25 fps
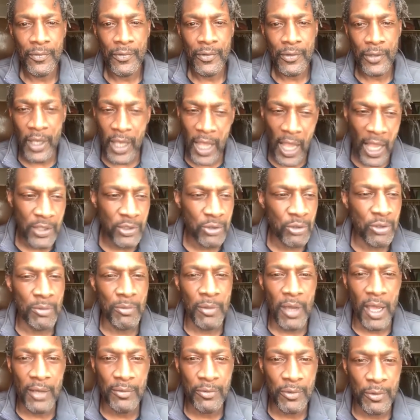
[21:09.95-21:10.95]
They ask you the
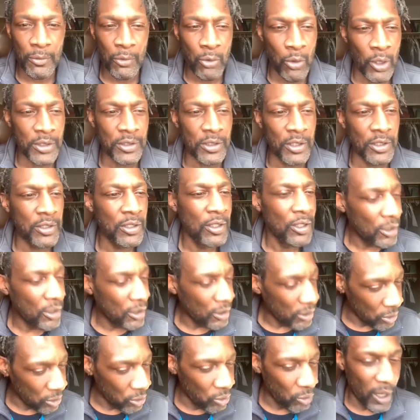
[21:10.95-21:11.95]
math questions,
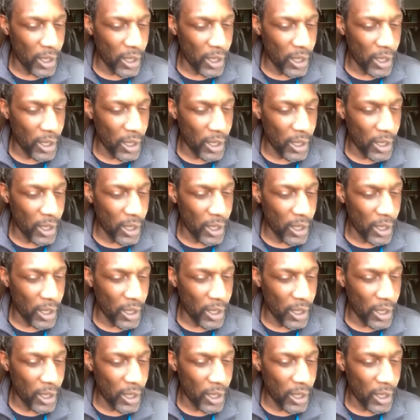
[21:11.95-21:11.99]
you